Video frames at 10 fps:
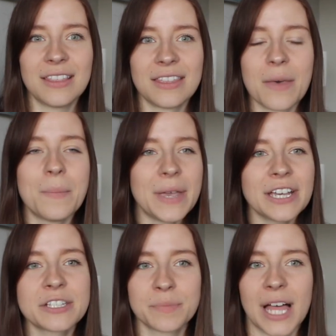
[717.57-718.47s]
the
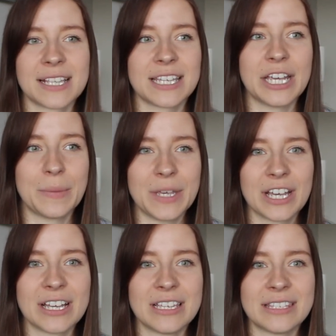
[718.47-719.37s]
biggest blessing
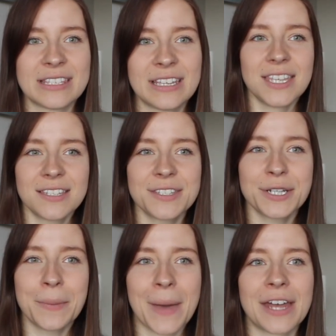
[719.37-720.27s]
because this is a
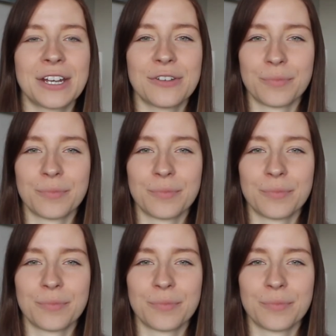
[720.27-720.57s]
competitive